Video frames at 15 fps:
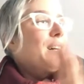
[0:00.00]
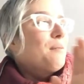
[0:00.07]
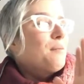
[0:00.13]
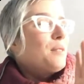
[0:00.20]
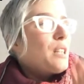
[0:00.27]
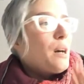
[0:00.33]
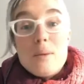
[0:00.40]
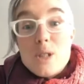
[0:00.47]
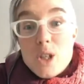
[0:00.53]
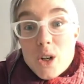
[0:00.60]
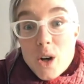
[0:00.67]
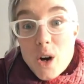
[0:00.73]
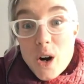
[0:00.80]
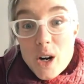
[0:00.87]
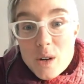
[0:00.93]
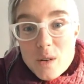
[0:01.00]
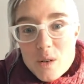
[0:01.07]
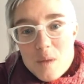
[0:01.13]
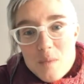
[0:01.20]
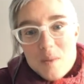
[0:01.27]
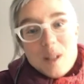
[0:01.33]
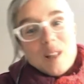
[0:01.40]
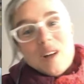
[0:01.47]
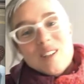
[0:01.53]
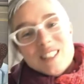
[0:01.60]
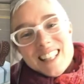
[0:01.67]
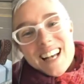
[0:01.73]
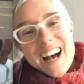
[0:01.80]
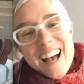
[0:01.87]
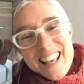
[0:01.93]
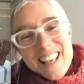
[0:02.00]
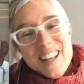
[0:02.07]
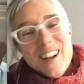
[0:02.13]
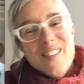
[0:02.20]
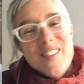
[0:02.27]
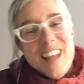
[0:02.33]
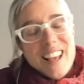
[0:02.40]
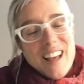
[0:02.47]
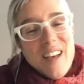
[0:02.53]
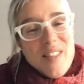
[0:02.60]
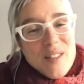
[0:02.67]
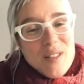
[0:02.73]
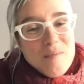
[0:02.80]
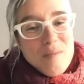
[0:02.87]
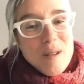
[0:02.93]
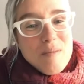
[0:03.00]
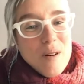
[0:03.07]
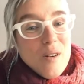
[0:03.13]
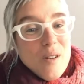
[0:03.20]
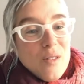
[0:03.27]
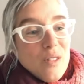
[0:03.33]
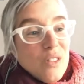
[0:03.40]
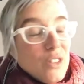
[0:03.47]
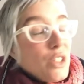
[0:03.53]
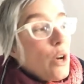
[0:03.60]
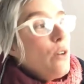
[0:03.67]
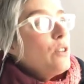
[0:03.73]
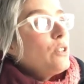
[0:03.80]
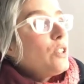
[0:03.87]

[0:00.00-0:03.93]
some obscure art group alongside, I think so